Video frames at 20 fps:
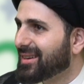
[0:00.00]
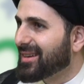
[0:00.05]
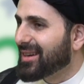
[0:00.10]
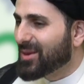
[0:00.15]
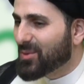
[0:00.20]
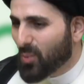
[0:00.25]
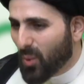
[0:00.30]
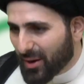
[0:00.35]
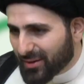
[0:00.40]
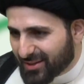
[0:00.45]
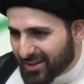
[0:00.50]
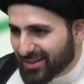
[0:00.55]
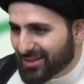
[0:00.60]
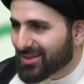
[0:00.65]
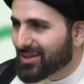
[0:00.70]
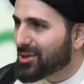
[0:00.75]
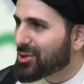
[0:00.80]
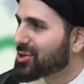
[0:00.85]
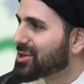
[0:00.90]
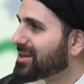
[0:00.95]
In what
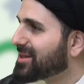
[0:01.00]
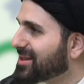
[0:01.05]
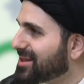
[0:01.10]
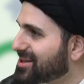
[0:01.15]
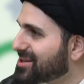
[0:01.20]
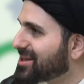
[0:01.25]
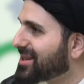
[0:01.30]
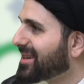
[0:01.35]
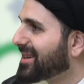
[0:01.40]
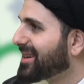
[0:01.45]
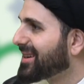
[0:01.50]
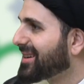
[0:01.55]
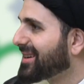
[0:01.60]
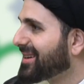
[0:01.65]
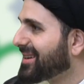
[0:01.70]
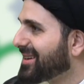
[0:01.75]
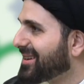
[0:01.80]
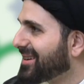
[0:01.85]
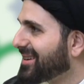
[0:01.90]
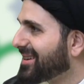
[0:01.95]
condition is
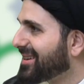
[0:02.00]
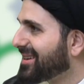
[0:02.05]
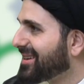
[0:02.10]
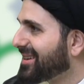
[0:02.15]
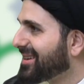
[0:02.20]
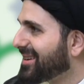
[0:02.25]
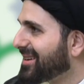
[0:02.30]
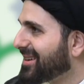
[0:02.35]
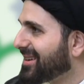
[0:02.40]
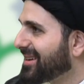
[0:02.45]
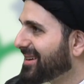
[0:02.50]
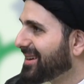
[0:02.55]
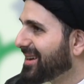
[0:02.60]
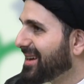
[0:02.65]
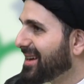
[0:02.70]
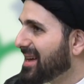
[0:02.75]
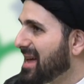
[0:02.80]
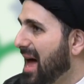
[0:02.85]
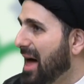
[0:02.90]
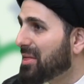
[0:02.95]
he?
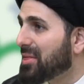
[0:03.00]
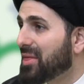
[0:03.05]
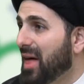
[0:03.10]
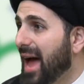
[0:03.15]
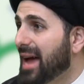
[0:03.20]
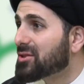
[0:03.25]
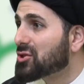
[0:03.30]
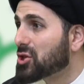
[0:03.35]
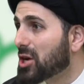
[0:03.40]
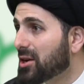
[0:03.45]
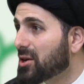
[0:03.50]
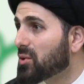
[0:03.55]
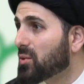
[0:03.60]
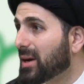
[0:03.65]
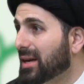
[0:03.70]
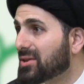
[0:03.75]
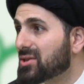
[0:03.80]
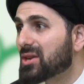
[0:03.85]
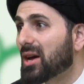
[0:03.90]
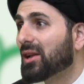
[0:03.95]
And that
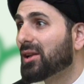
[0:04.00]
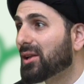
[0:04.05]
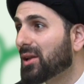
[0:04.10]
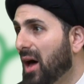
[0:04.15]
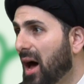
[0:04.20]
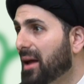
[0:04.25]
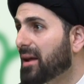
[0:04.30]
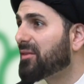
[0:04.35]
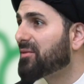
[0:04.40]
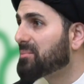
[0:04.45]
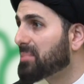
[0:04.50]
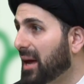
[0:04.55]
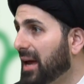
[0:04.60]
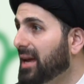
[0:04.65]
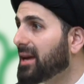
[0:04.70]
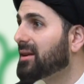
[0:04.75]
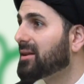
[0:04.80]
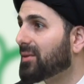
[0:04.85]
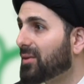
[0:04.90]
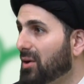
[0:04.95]
generates a lot of
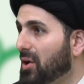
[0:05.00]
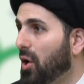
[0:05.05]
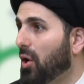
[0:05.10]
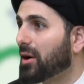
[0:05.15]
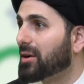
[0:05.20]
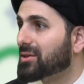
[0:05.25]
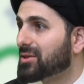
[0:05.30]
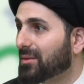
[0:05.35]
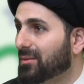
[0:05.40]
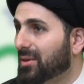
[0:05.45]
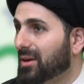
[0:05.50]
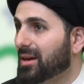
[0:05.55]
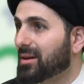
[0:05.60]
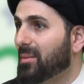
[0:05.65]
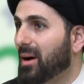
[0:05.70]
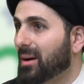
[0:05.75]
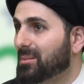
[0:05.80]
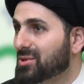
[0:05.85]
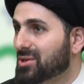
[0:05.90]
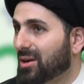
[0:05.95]
pain in the heart of the
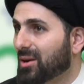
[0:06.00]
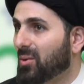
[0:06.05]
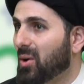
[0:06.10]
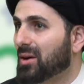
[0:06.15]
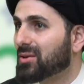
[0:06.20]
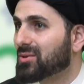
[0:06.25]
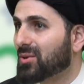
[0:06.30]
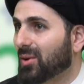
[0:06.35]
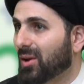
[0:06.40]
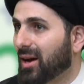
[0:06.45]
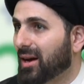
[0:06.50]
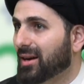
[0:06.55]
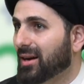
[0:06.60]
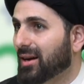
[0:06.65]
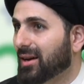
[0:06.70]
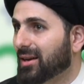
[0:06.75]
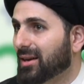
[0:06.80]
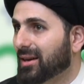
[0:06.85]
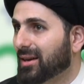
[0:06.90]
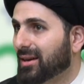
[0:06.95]
Imam, salawatullahi
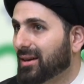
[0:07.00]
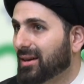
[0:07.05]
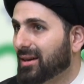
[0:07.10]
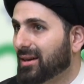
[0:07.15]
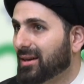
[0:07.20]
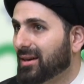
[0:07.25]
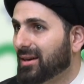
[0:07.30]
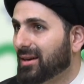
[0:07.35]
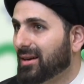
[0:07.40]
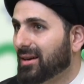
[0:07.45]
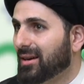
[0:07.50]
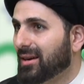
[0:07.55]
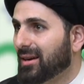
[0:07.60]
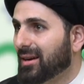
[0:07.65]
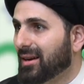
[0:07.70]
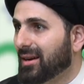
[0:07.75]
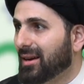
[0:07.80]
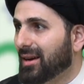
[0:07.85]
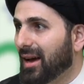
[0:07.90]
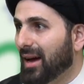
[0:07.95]
alayhi.
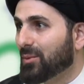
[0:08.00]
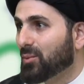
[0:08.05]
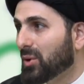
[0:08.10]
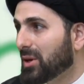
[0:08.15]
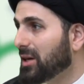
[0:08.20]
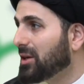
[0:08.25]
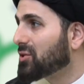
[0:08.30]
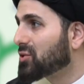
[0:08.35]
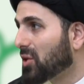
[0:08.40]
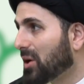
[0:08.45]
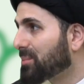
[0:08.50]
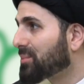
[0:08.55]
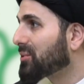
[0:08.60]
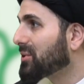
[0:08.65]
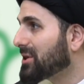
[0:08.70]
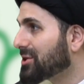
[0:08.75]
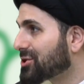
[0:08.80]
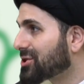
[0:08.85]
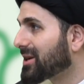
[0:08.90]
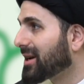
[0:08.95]
And we need to
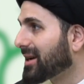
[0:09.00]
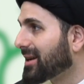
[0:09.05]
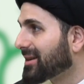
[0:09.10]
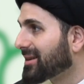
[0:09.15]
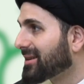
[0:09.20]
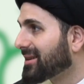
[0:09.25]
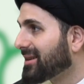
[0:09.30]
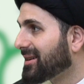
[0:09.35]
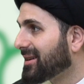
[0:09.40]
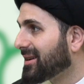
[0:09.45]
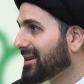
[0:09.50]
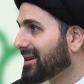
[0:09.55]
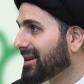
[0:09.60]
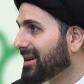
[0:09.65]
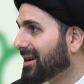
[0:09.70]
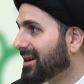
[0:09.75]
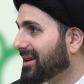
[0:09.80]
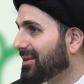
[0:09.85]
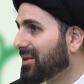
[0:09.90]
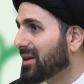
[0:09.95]
appreciate
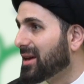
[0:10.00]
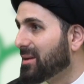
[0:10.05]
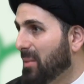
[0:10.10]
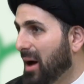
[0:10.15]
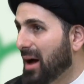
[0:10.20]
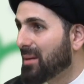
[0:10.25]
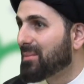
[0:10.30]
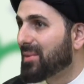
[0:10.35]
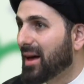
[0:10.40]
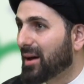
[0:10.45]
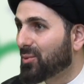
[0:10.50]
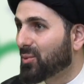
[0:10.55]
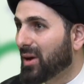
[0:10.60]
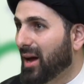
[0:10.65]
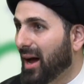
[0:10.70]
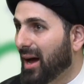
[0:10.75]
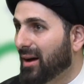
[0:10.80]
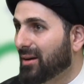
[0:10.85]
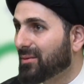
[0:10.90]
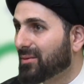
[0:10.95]
the Imam that we
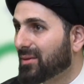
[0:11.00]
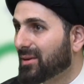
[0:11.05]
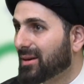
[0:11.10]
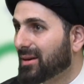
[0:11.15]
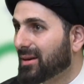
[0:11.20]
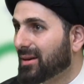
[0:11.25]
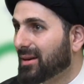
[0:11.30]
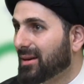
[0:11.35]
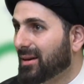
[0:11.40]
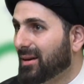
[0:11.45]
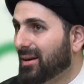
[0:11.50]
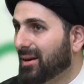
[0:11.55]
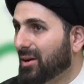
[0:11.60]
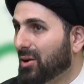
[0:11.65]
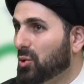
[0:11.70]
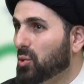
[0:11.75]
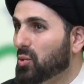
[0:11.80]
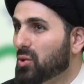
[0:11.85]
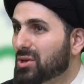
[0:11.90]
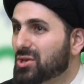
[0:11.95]
have,
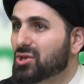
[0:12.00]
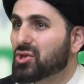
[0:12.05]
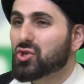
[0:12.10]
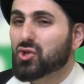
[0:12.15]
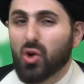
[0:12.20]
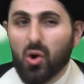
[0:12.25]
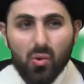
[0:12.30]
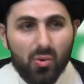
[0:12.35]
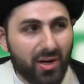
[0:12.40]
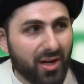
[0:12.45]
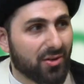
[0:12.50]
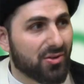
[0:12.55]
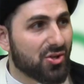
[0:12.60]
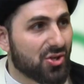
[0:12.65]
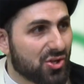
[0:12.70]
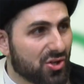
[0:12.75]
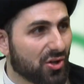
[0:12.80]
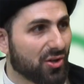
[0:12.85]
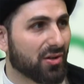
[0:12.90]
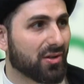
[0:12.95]
who is so
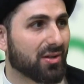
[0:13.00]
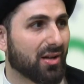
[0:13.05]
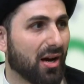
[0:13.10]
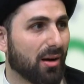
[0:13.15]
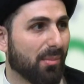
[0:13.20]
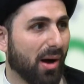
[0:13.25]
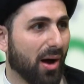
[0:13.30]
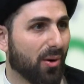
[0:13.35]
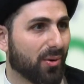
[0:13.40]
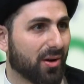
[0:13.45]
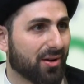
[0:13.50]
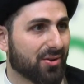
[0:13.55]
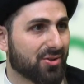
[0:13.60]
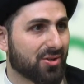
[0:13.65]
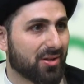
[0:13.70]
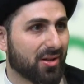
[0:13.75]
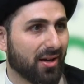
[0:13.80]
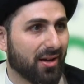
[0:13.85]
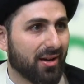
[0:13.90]
concerned about us.